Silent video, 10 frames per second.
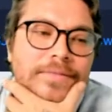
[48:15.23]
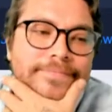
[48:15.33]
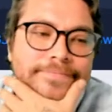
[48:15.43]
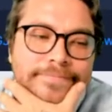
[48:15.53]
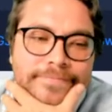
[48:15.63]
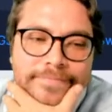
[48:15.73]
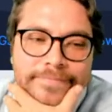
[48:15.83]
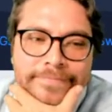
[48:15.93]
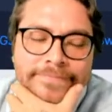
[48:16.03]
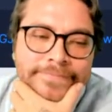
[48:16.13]
mm,
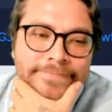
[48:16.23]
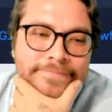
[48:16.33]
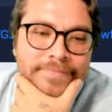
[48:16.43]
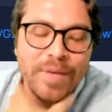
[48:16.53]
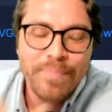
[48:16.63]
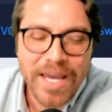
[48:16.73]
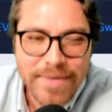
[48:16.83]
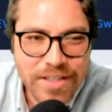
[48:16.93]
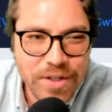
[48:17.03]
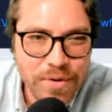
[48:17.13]

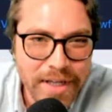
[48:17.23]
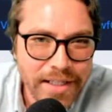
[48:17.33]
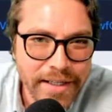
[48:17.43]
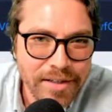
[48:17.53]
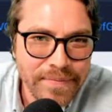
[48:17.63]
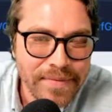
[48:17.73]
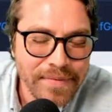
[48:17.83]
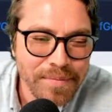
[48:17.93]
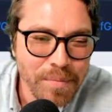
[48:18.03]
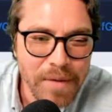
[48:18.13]
maybe two helium,
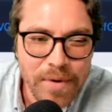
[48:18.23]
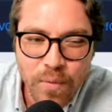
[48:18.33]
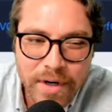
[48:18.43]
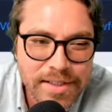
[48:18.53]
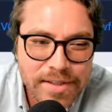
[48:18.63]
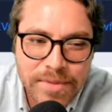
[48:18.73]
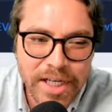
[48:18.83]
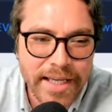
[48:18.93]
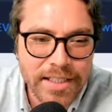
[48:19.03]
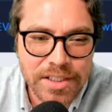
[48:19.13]
maybe one and some
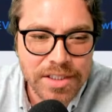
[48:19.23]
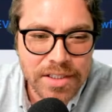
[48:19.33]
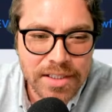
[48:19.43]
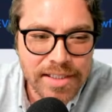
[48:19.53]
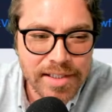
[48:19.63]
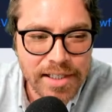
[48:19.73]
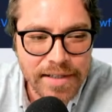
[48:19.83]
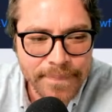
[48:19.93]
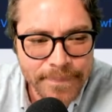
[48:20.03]
change. Let's see.